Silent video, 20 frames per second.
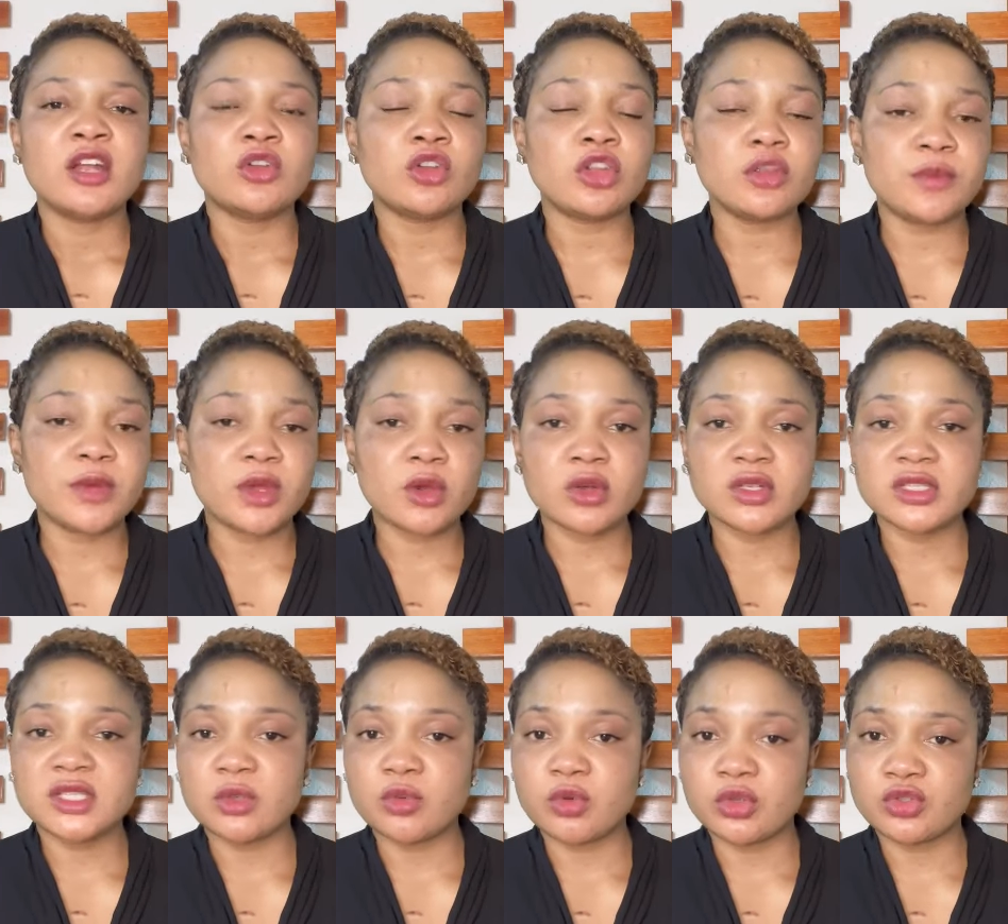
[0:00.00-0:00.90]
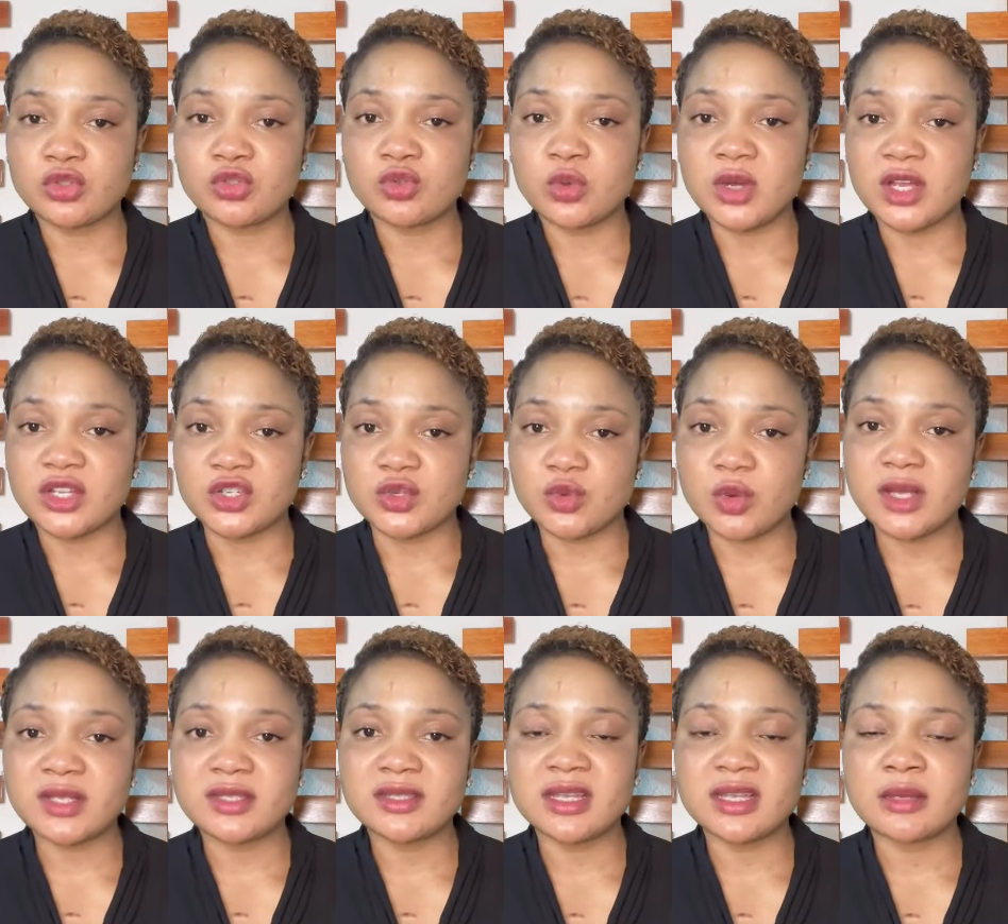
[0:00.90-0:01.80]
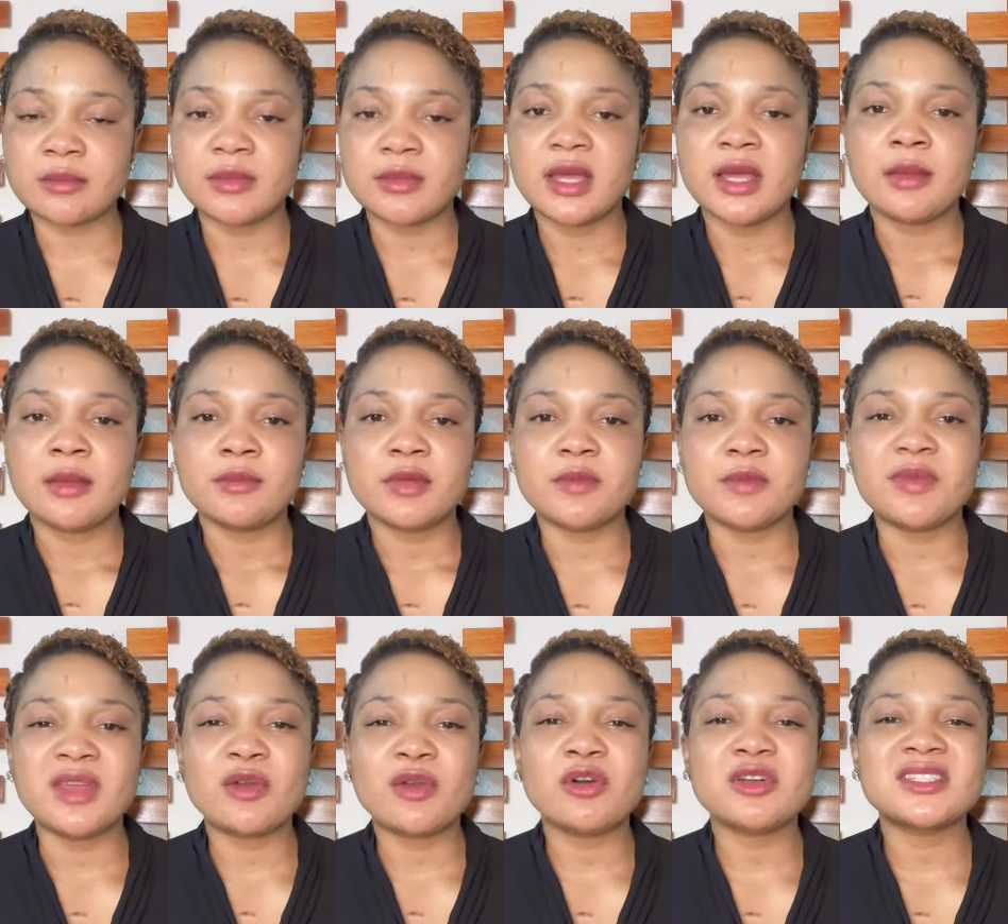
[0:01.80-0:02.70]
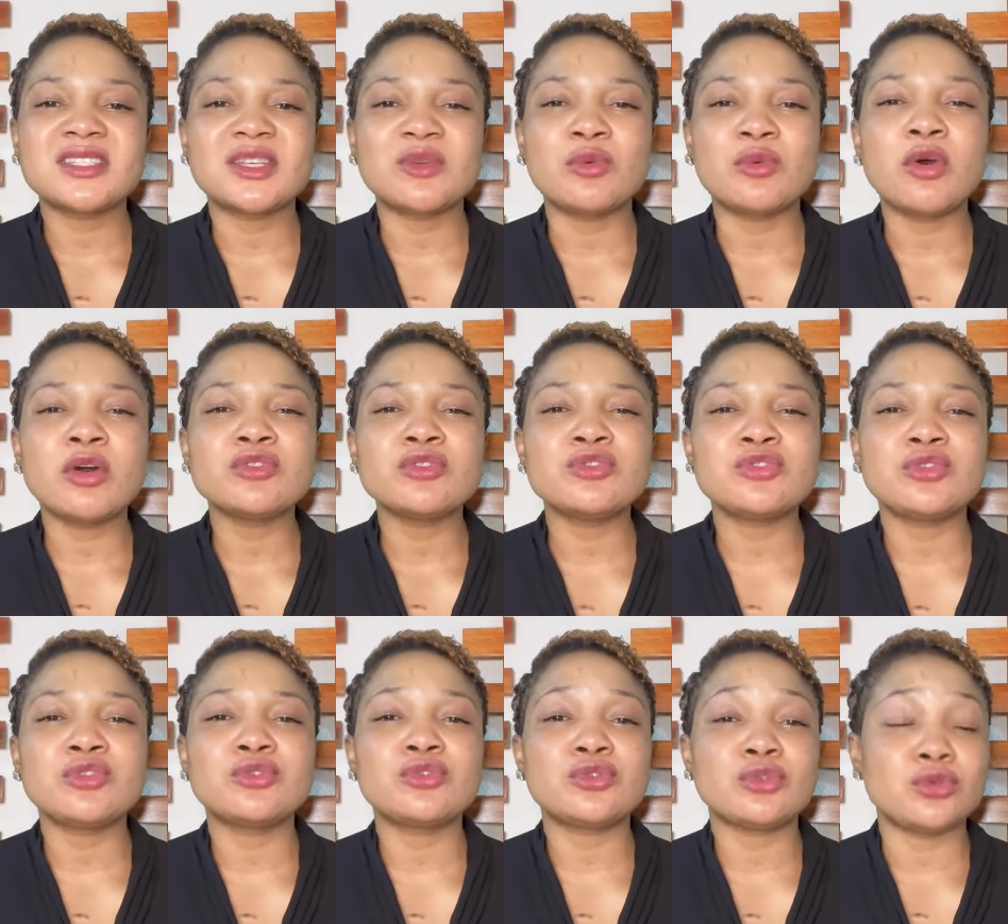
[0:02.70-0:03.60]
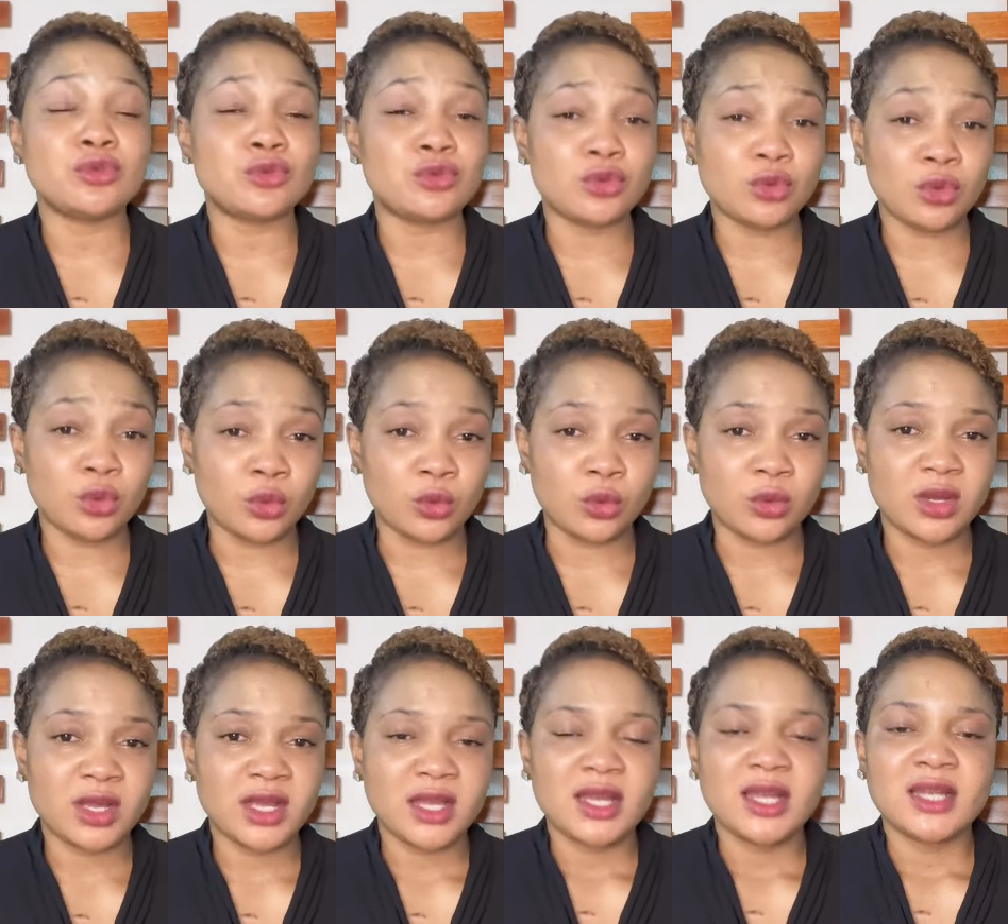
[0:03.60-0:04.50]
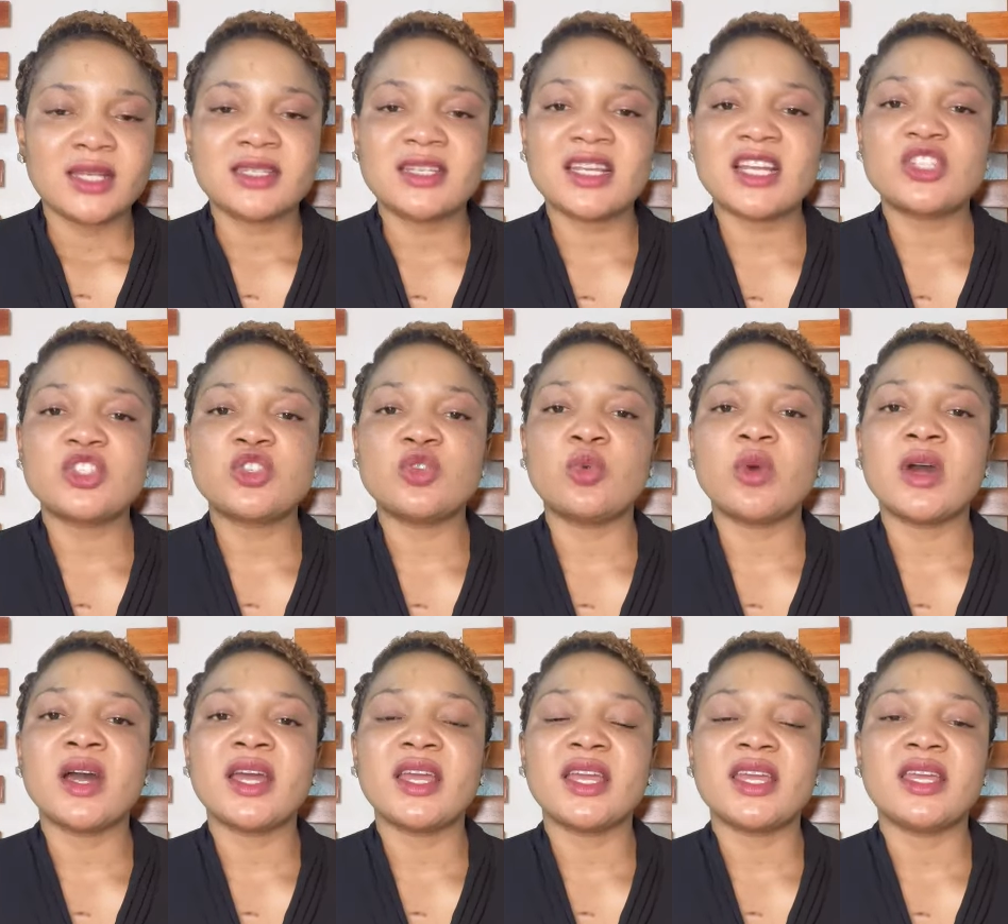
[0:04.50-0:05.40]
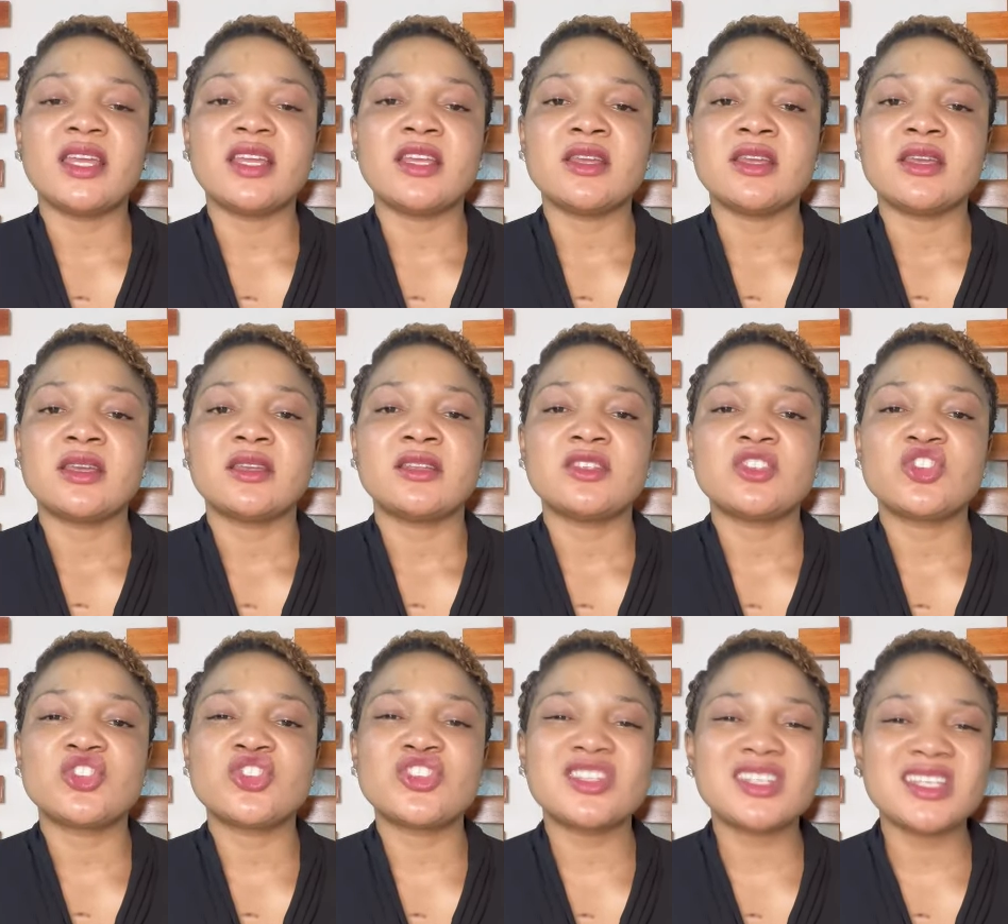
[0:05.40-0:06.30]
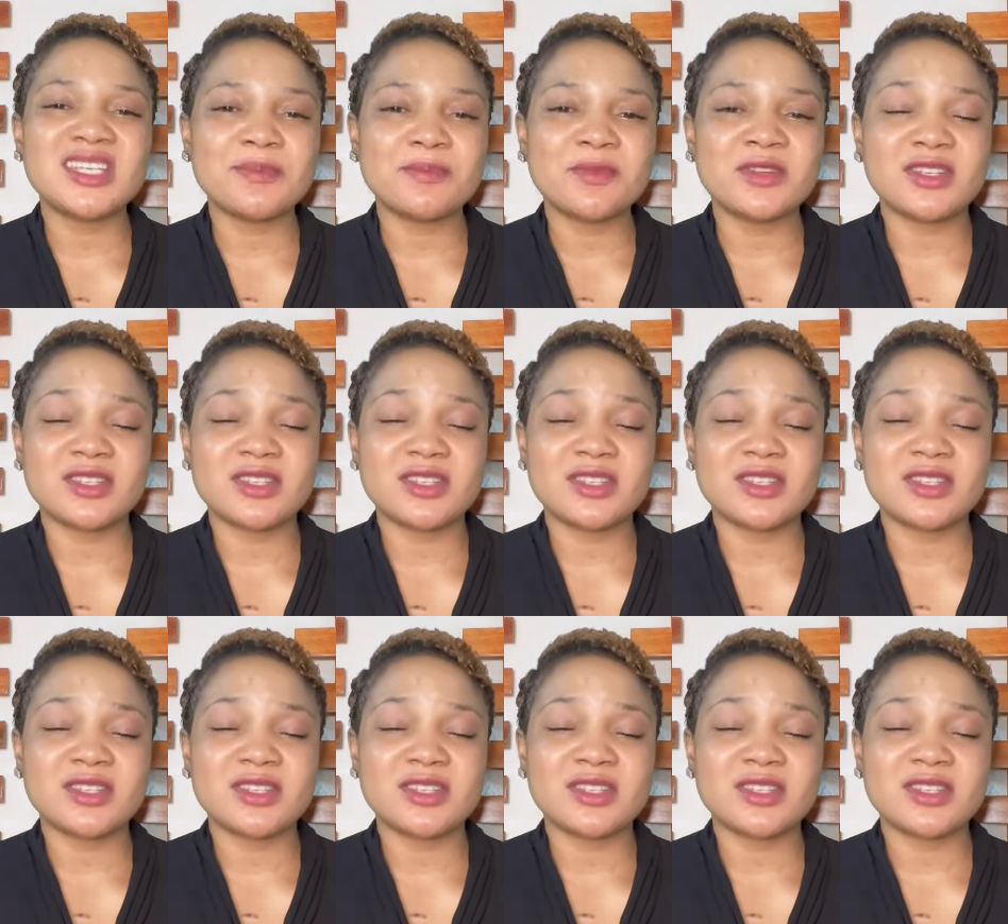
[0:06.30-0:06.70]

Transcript: not because He wants you to address them, but because He wants you to know that you are a sheep